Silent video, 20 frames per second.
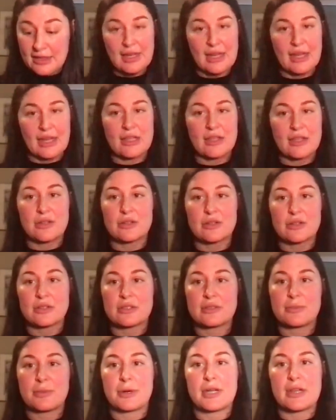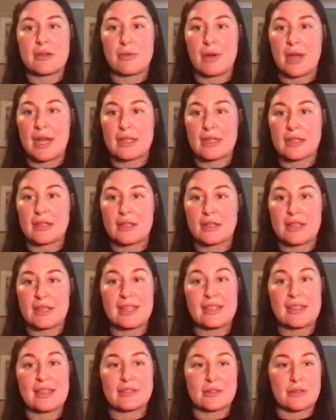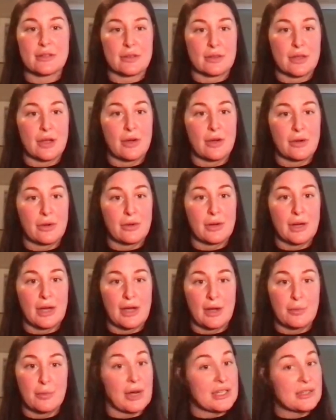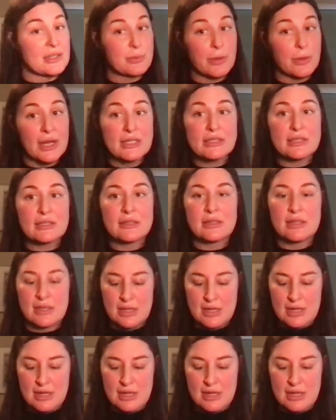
that I use pretty regularly that's a low price point.